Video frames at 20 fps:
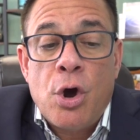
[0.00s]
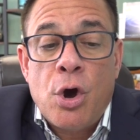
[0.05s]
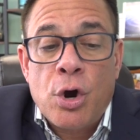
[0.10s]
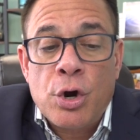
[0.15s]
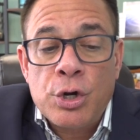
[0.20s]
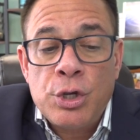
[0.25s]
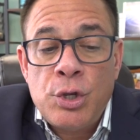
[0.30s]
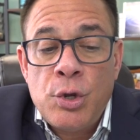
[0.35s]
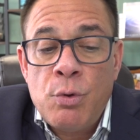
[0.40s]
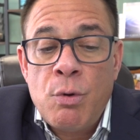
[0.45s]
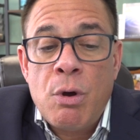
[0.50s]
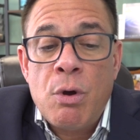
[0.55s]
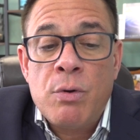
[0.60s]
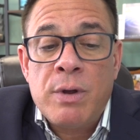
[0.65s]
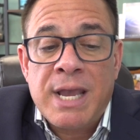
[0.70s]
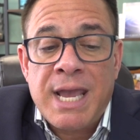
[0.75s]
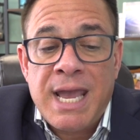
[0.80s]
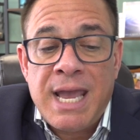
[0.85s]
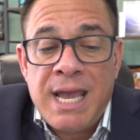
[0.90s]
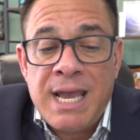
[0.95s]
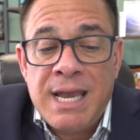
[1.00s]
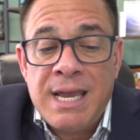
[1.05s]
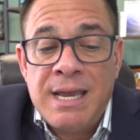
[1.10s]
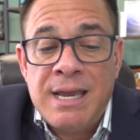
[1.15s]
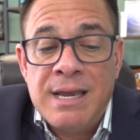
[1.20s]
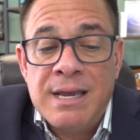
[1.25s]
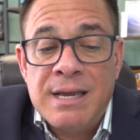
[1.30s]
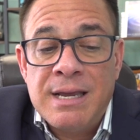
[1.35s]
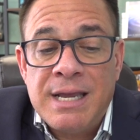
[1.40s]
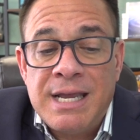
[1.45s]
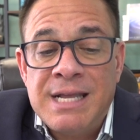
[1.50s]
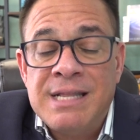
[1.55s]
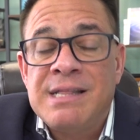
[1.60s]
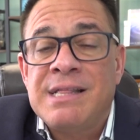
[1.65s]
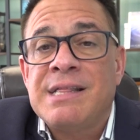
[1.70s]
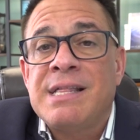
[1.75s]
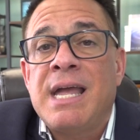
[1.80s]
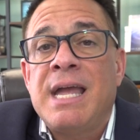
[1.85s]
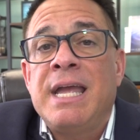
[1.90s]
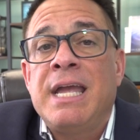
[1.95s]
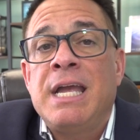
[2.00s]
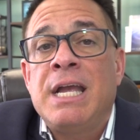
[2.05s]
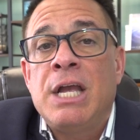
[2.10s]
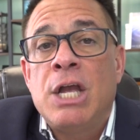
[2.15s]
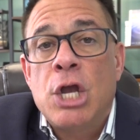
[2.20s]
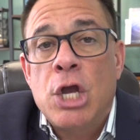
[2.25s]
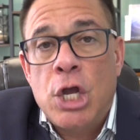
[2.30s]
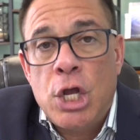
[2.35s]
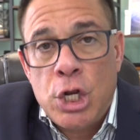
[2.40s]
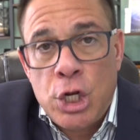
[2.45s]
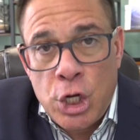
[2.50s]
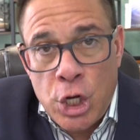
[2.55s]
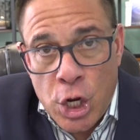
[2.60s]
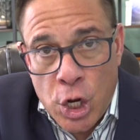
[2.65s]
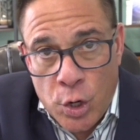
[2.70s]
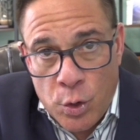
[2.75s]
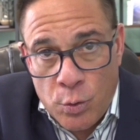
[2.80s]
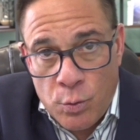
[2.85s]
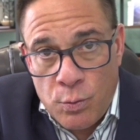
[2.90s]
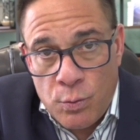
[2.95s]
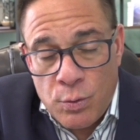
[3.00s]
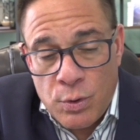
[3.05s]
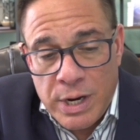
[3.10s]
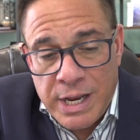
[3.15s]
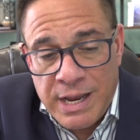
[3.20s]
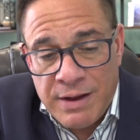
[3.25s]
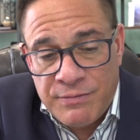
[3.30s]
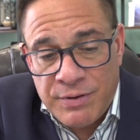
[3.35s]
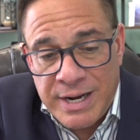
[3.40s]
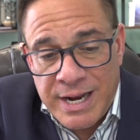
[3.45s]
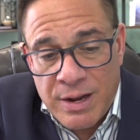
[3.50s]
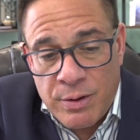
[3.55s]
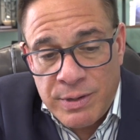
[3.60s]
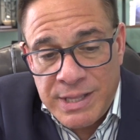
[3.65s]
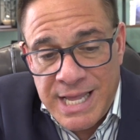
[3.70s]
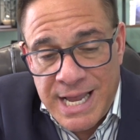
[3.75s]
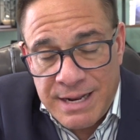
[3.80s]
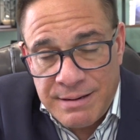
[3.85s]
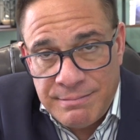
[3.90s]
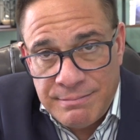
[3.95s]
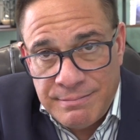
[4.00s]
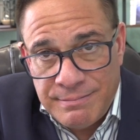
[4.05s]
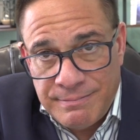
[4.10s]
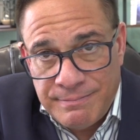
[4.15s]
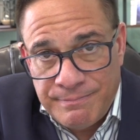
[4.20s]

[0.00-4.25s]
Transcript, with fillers: Are you okay in saying no? every now and then